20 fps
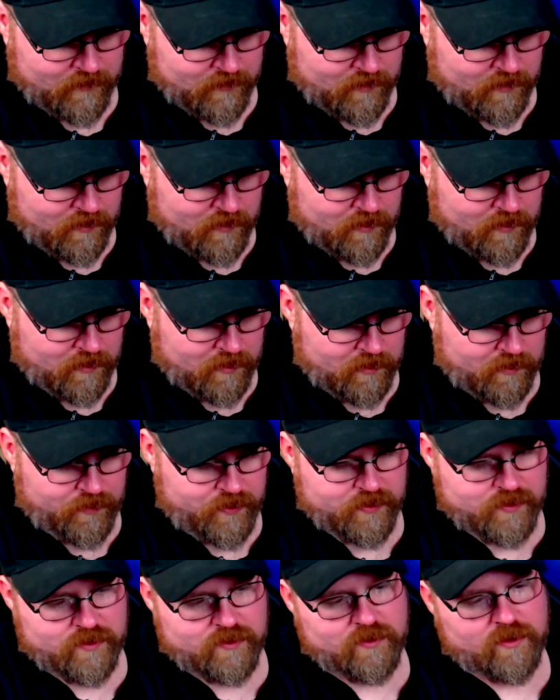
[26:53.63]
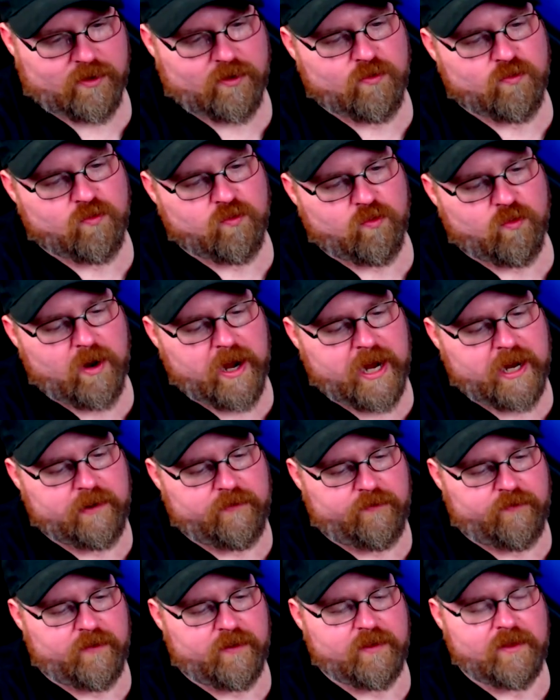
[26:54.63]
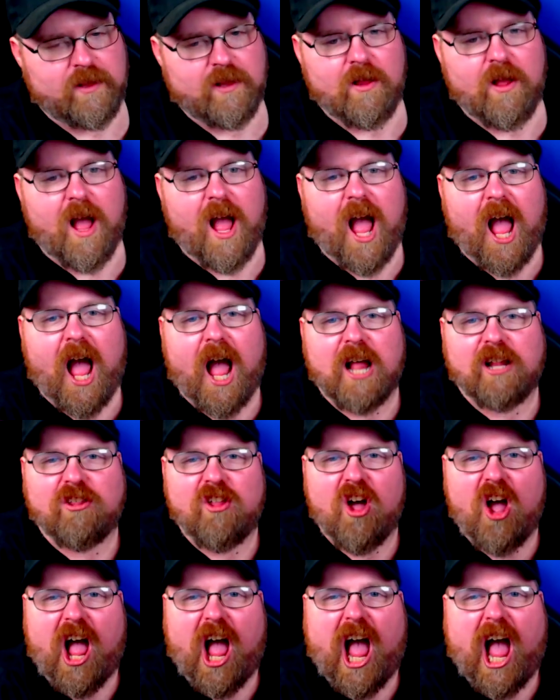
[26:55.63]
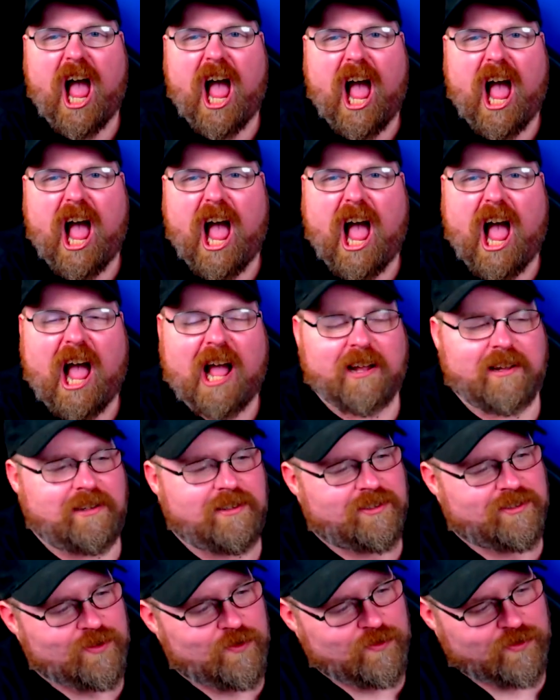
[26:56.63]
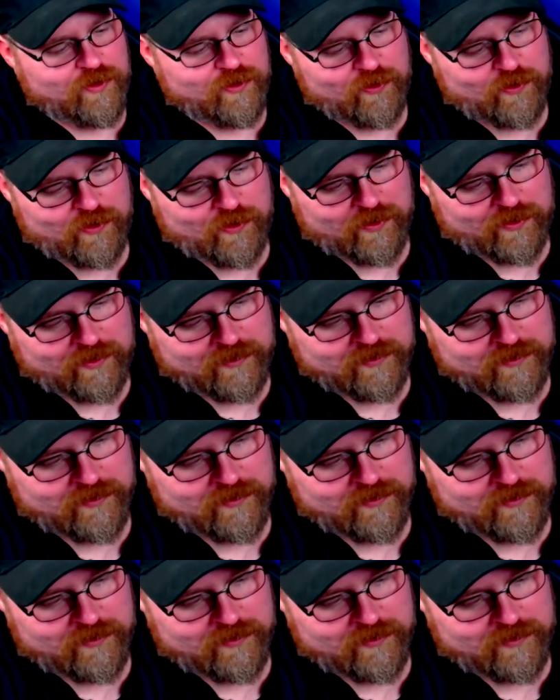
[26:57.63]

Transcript: Oh, this is a great... It's so cool.